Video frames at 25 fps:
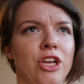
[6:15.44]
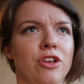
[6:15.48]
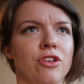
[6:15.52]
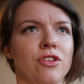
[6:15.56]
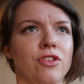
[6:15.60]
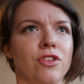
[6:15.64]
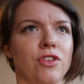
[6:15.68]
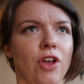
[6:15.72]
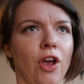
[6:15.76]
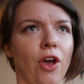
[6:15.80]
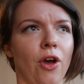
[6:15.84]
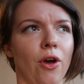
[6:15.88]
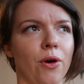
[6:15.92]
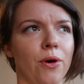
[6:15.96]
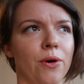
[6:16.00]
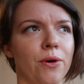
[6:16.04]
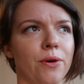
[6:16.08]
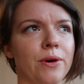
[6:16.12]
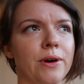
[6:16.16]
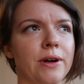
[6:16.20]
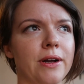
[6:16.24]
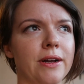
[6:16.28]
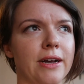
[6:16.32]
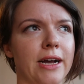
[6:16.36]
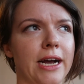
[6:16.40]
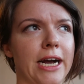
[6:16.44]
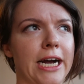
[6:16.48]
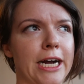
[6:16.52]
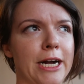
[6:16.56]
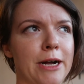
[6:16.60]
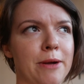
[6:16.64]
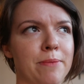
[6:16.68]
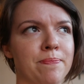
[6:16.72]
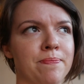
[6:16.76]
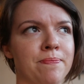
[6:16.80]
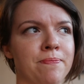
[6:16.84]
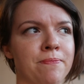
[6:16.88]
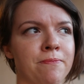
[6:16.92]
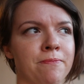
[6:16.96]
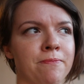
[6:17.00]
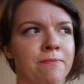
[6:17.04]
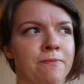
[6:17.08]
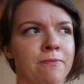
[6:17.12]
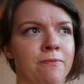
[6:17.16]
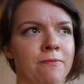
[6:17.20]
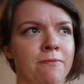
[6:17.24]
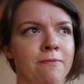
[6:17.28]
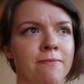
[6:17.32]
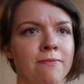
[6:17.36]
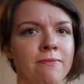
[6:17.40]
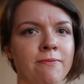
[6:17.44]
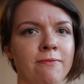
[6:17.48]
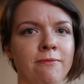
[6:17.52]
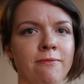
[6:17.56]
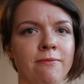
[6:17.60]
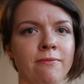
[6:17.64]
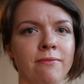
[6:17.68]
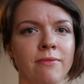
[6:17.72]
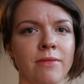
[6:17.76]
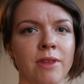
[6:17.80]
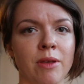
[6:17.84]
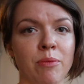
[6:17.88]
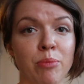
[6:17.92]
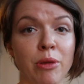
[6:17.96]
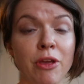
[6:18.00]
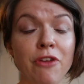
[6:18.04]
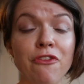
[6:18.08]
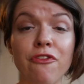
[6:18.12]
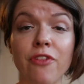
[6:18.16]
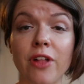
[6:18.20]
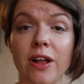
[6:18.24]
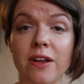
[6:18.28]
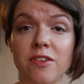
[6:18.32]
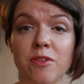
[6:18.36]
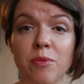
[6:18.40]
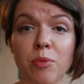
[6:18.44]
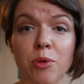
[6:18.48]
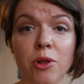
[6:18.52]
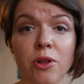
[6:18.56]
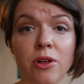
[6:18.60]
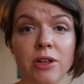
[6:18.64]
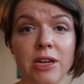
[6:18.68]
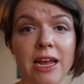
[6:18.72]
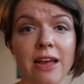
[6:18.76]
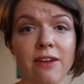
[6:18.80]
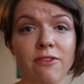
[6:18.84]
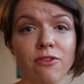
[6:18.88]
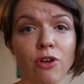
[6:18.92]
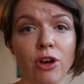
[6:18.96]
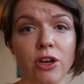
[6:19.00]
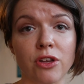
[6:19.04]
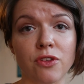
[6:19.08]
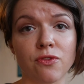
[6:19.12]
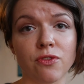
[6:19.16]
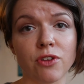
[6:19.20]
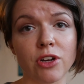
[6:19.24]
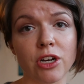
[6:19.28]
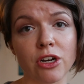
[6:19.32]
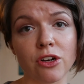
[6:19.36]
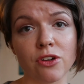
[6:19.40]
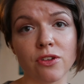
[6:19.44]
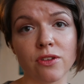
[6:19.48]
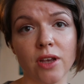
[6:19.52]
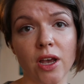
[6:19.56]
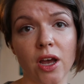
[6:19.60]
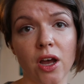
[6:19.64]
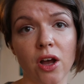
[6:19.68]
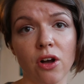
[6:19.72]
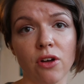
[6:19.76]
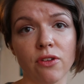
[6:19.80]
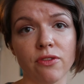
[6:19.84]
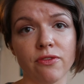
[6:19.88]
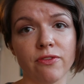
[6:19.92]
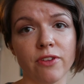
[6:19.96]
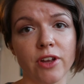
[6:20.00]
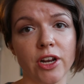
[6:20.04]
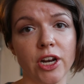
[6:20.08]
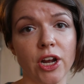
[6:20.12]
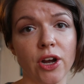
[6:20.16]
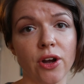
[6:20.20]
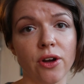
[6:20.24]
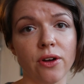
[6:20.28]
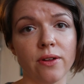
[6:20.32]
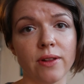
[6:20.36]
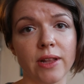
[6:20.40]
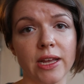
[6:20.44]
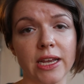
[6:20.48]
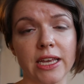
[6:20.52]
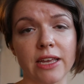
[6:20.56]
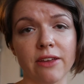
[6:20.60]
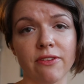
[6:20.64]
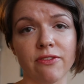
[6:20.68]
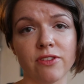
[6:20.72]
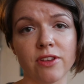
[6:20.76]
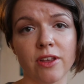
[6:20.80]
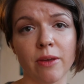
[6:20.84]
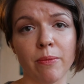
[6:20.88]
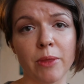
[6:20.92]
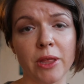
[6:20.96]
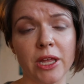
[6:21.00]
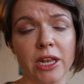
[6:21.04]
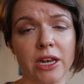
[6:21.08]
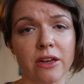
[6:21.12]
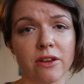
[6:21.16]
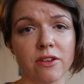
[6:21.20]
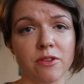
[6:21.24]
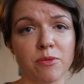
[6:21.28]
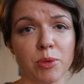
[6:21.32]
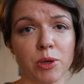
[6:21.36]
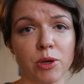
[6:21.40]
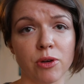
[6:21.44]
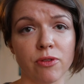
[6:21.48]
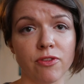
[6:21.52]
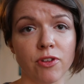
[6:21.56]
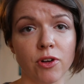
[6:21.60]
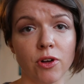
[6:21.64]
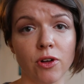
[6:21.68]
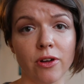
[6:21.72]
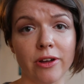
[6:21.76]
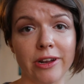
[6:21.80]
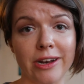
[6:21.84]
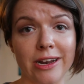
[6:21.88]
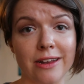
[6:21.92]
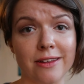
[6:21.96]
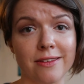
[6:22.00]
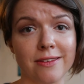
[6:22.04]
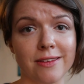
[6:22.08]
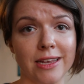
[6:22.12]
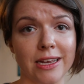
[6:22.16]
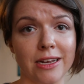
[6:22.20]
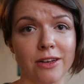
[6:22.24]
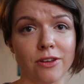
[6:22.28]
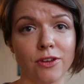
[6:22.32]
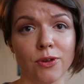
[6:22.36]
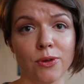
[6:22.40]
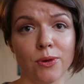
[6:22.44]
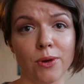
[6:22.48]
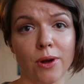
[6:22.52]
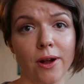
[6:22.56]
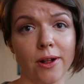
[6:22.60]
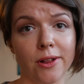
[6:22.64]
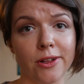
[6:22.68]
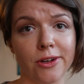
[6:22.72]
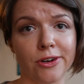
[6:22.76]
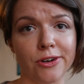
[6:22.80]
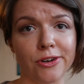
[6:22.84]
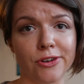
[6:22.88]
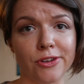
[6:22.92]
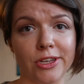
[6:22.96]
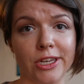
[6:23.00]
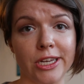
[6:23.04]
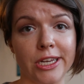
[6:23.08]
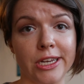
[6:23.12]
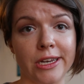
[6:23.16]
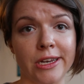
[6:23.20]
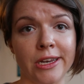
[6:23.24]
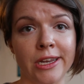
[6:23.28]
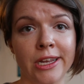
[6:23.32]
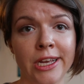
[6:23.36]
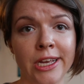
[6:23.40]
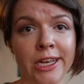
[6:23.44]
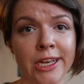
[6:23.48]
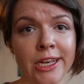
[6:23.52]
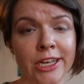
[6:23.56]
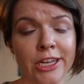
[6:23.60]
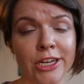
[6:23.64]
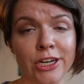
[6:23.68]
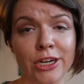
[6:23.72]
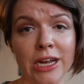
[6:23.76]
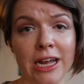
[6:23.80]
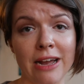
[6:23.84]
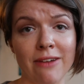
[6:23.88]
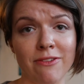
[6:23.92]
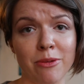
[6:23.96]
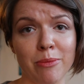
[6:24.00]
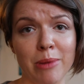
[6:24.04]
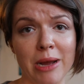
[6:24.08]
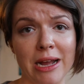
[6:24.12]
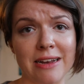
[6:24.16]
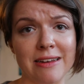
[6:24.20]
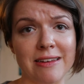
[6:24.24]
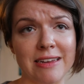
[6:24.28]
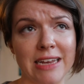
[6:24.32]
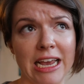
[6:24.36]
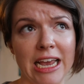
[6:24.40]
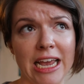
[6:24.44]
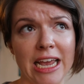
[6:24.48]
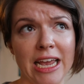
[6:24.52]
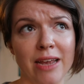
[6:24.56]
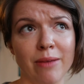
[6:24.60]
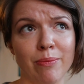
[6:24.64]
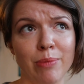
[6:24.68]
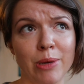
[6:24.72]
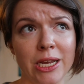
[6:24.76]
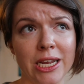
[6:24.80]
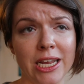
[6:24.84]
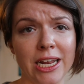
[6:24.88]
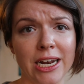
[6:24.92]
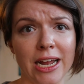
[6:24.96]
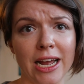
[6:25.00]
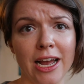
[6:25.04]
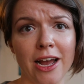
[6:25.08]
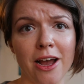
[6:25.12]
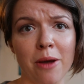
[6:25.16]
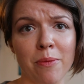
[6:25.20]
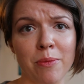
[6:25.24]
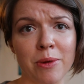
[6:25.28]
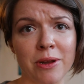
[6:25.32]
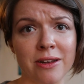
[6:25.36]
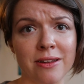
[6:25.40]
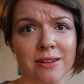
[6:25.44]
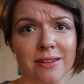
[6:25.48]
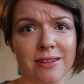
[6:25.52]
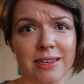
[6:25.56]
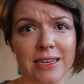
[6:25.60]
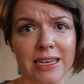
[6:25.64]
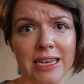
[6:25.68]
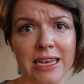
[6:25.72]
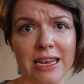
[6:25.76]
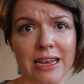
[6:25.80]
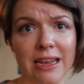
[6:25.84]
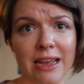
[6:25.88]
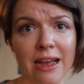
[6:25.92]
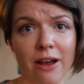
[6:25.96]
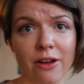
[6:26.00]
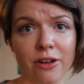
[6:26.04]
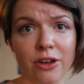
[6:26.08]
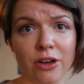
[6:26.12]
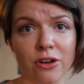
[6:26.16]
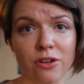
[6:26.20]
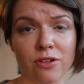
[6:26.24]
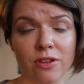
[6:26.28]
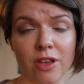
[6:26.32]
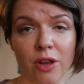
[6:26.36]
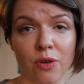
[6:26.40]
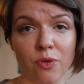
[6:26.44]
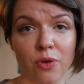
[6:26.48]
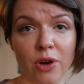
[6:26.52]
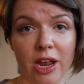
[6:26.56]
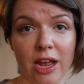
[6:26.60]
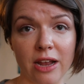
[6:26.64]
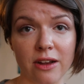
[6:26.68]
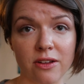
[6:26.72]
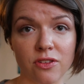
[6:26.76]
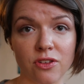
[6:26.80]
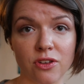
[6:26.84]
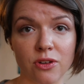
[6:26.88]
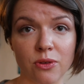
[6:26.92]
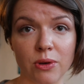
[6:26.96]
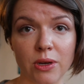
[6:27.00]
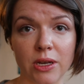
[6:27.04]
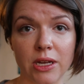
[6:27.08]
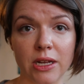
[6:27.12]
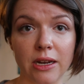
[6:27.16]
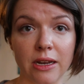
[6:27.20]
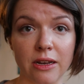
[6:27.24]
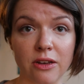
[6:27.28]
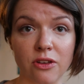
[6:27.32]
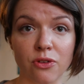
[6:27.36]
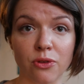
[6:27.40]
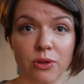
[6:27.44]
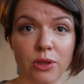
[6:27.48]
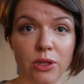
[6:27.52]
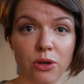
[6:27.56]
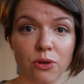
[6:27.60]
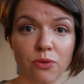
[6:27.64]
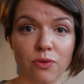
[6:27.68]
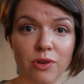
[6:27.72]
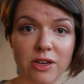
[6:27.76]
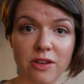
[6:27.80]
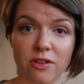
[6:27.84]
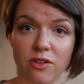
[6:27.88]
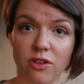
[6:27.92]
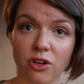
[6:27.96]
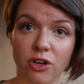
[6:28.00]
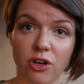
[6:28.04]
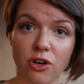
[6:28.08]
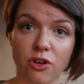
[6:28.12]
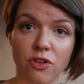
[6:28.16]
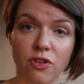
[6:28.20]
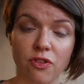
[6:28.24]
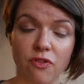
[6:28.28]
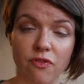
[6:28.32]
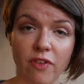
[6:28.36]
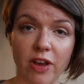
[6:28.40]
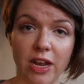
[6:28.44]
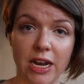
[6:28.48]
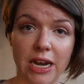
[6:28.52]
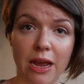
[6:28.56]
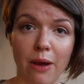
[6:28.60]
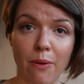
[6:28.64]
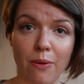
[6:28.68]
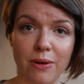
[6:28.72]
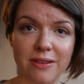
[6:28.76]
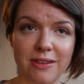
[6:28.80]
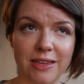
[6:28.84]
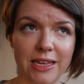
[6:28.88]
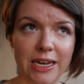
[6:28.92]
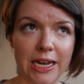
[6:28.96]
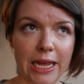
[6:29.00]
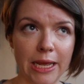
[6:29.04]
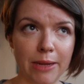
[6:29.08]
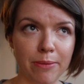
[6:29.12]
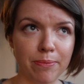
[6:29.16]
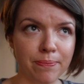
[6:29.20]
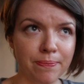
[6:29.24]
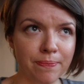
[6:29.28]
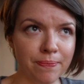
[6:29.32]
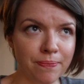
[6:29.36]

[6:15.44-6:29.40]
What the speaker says: So, be flexible and have grace for yourself. You know, like if something is beautiful and it's like $2 and you're having a bad day, pick it up and see how your skin reacts to it and do a little research and find out what's in it.